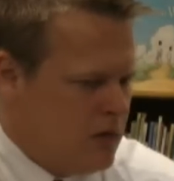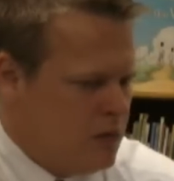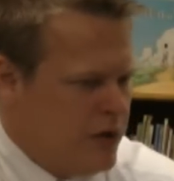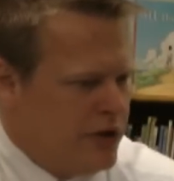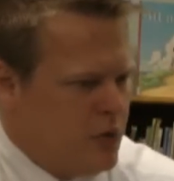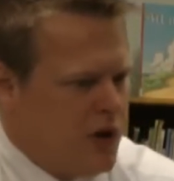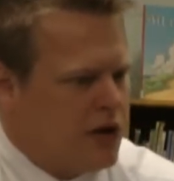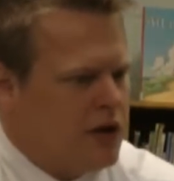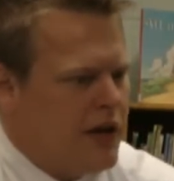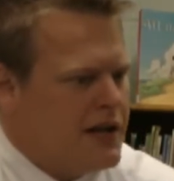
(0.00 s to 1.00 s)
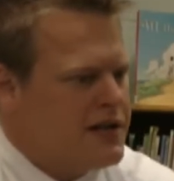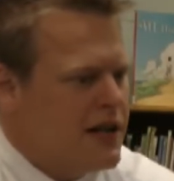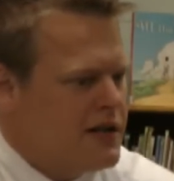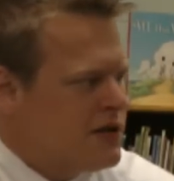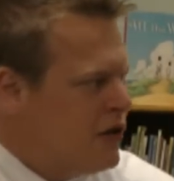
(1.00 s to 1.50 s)
really where class
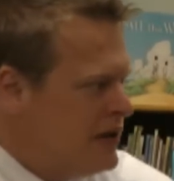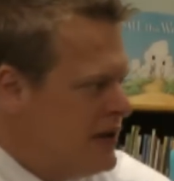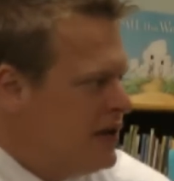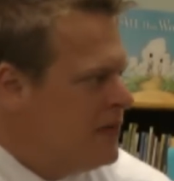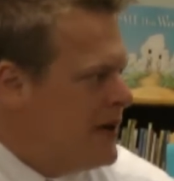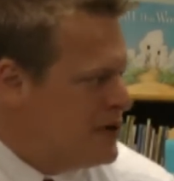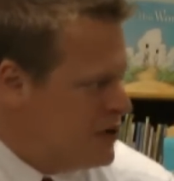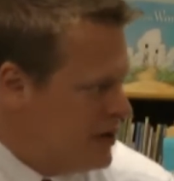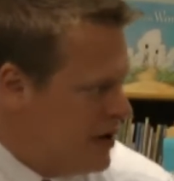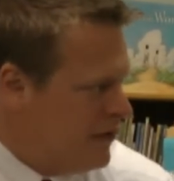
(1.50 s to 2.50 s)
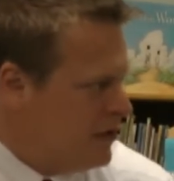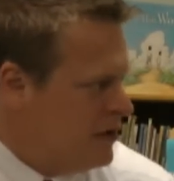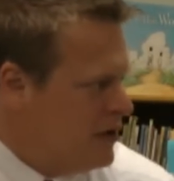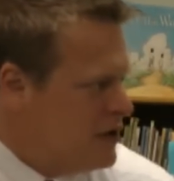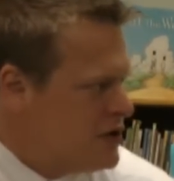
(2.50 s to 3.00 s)
sizes are at the elementary level.
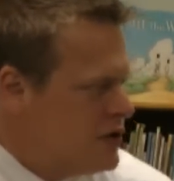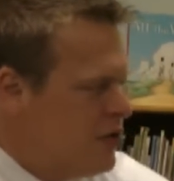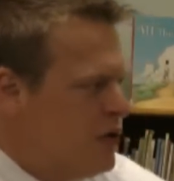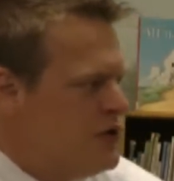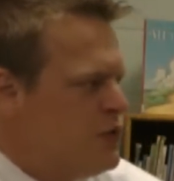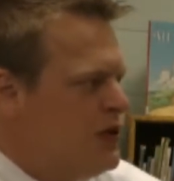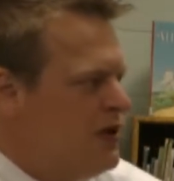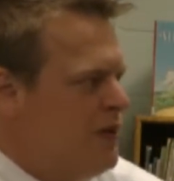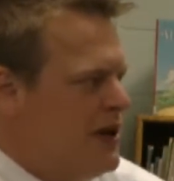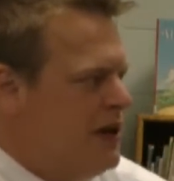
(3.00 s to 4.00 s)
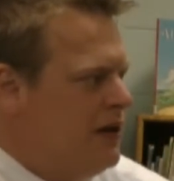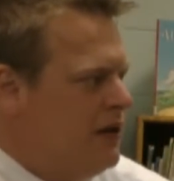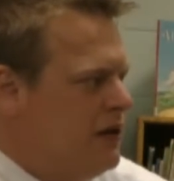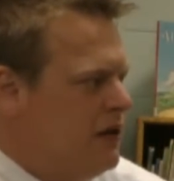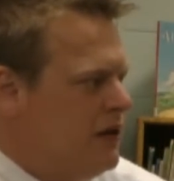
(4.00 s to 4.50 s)
So those wouldn't be
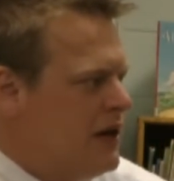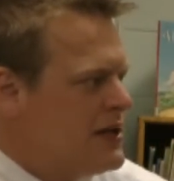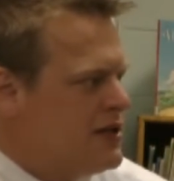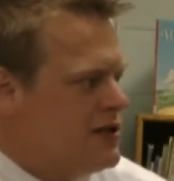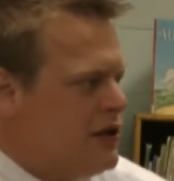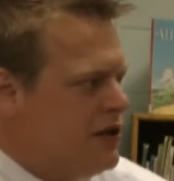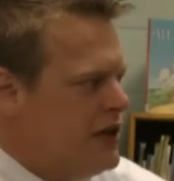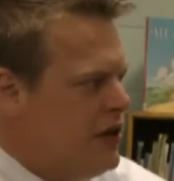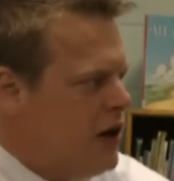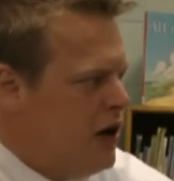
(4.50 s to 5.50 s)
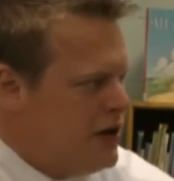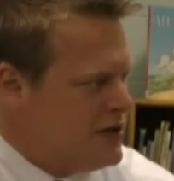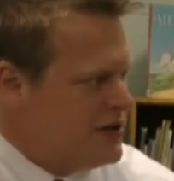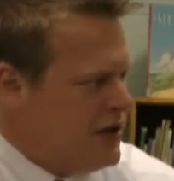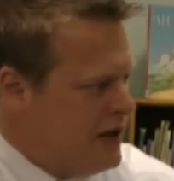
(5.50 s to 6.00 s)
necessarily
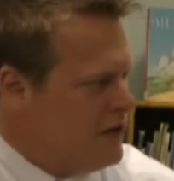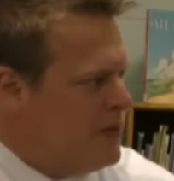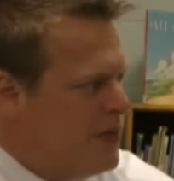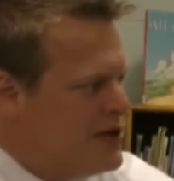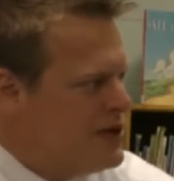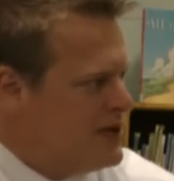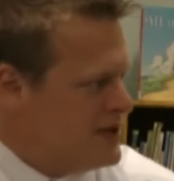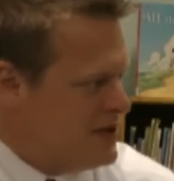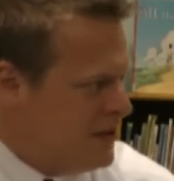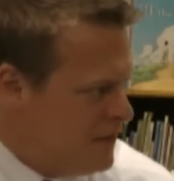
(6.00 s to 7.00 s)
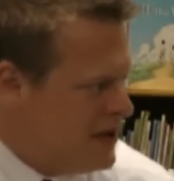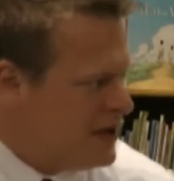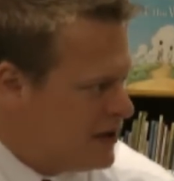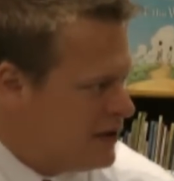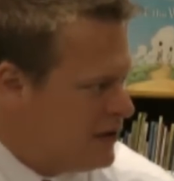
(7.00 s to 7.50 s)
cuts if the budget is
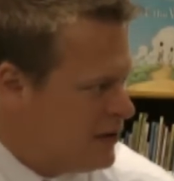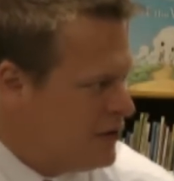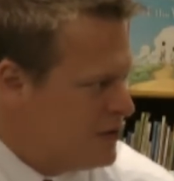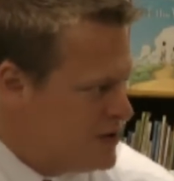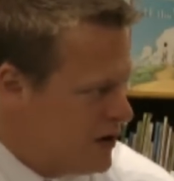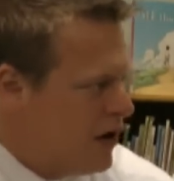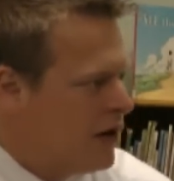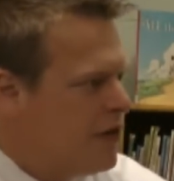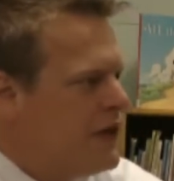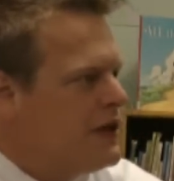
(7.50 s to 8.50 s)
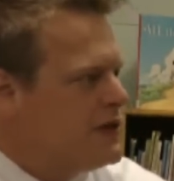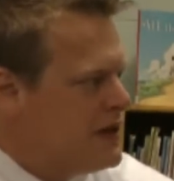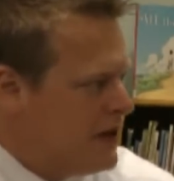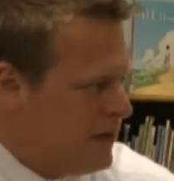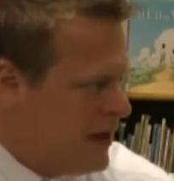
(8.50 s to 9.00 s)
defeated. Those are things
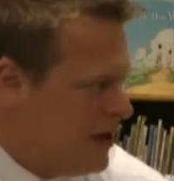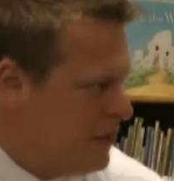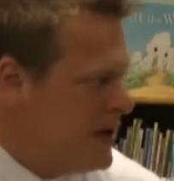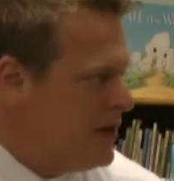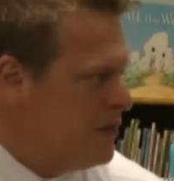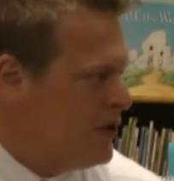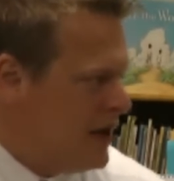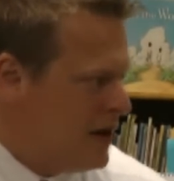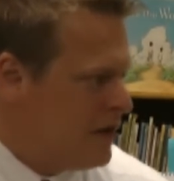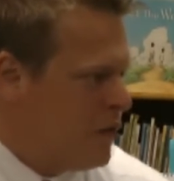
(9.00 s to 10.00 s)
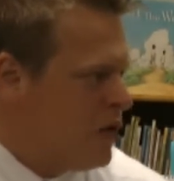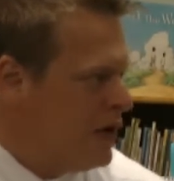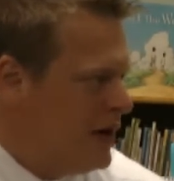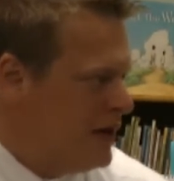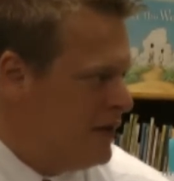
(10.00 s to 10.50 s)
that are being planned for
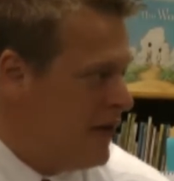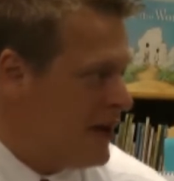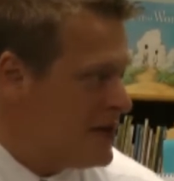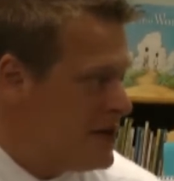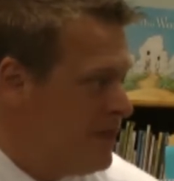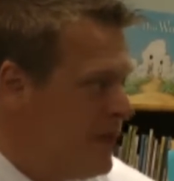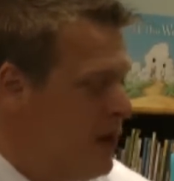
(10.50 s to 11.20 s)
in advance.